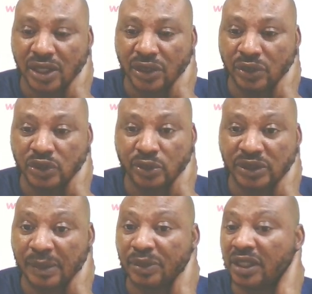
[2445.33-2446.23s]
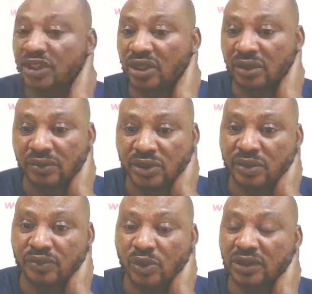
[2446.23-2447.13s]
you use so much application,
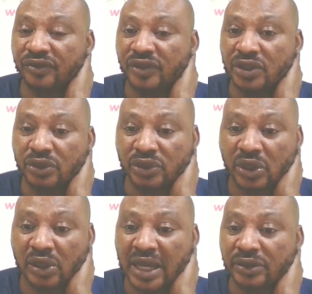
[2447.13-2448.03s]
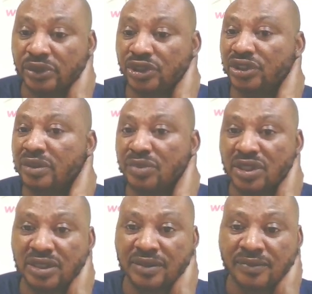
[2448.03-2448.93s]
you watch videos online, you do
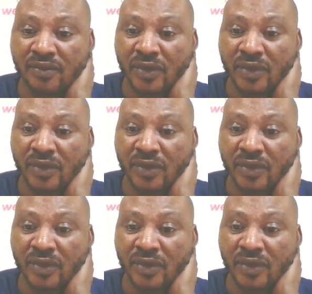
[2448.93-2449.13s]
streaming,